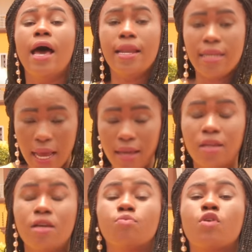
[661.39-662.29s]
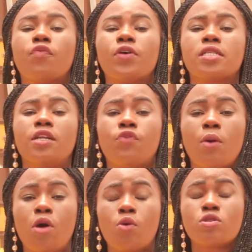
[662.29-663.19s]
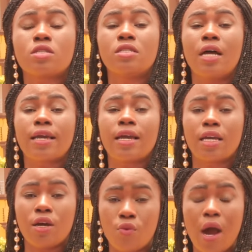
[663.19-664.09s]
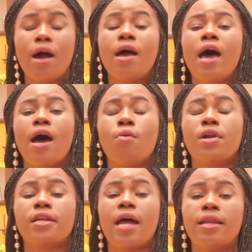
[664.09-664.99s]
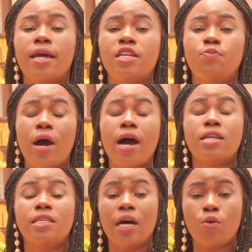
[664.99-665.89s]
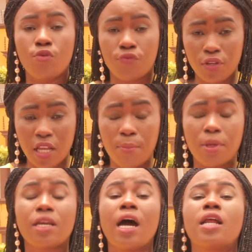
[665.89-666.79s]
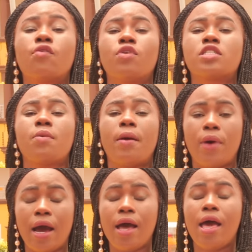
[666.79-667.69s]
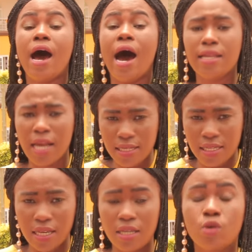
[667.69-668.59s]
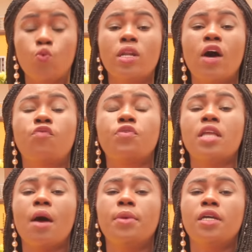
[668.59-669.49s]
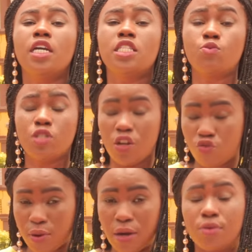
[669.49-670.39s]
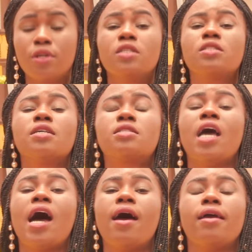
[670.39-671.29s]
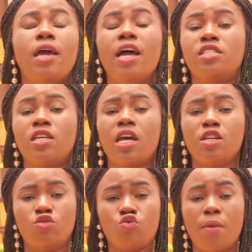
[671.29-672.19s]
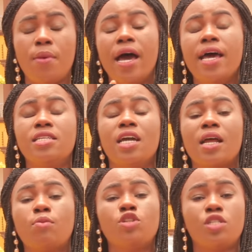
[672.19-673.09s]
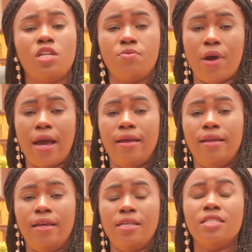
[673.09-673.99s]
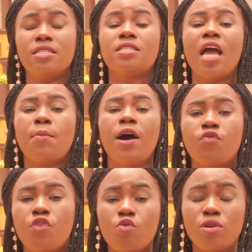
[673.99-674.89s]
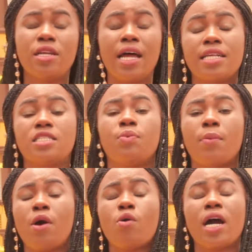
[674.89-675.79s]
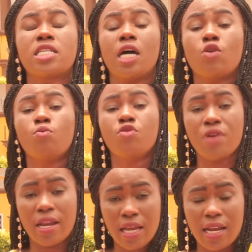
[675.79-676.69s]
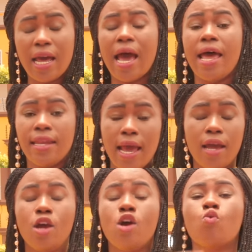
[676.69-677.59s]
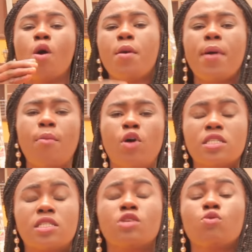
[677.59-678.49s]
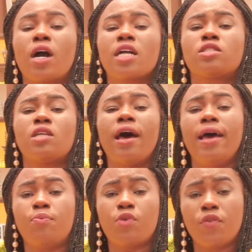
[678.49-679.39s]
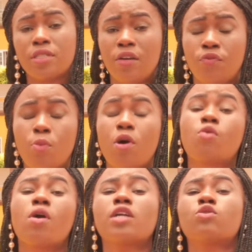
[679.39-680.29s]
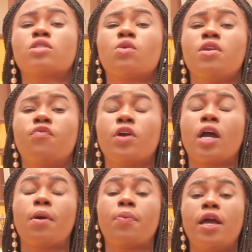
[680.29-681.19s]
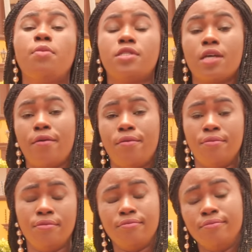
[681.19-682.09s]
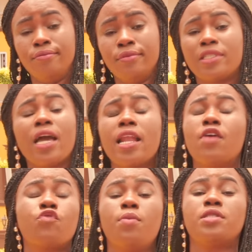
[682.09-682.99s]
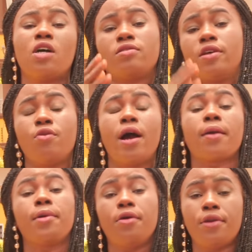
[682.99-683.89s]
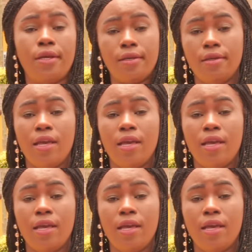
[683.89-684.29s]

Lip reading: And then, Prophet Salifu Amoako, seen a cake, and what did that any pa, now Ufinya me, God of what's ever pa. Aye ye, when I open me, it's Munya Jumano. Says I, and Chana Yesuaba, and Diana Mutrinipa. Says the amount for good in us, Papa Ocasa, and Munyaniana, and then what we want to know what a professor for Mark, what I told you, we pick up a pie bisao. Gana for bisao, say one cabayode.